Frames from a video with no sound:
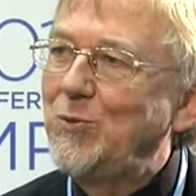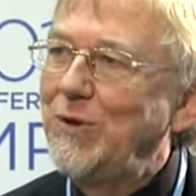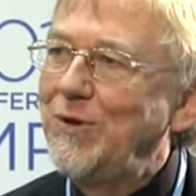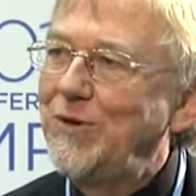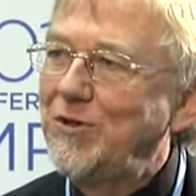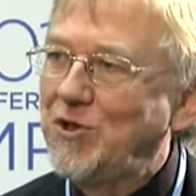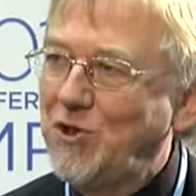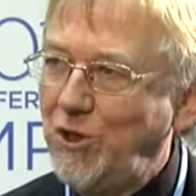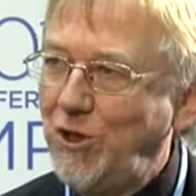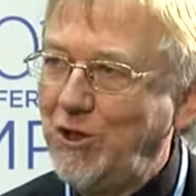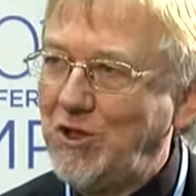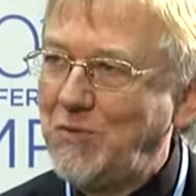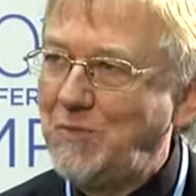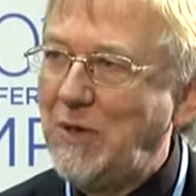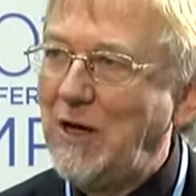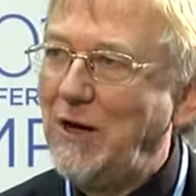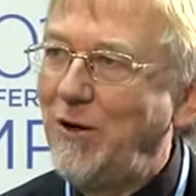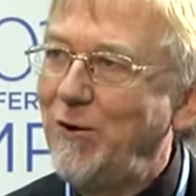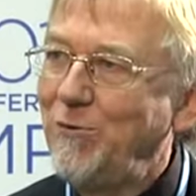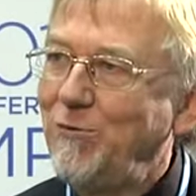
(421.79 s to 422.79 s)
with the church
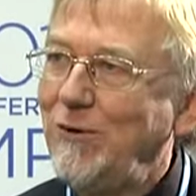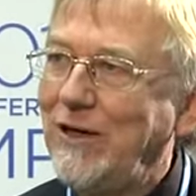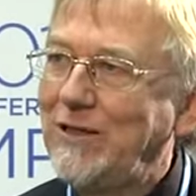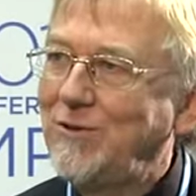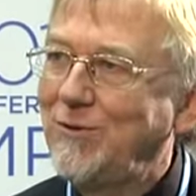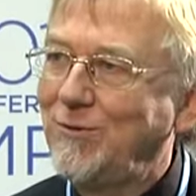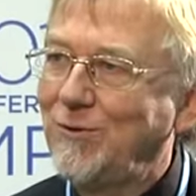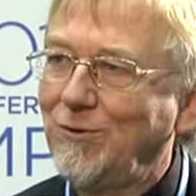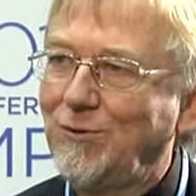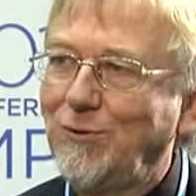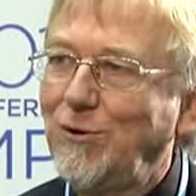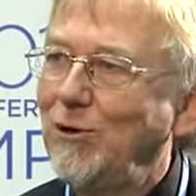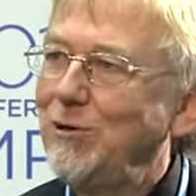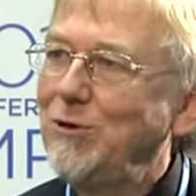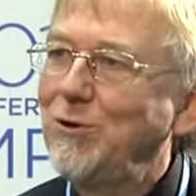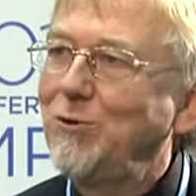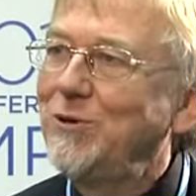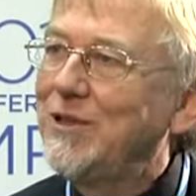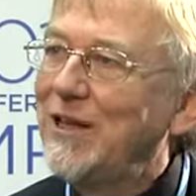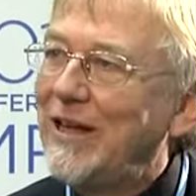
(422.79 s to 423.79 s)
power, you can only
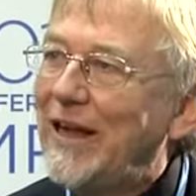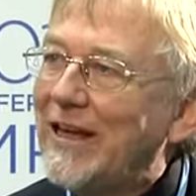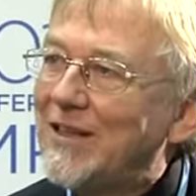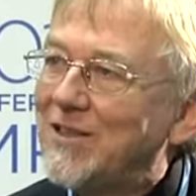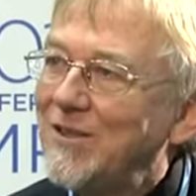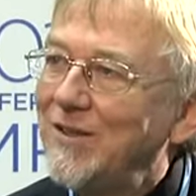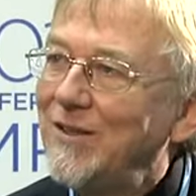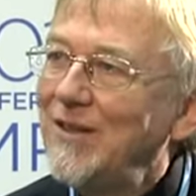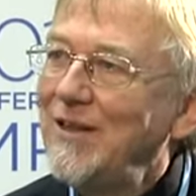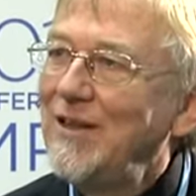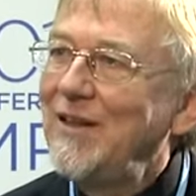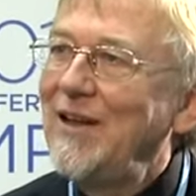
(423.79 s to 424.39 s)
do it in Latin.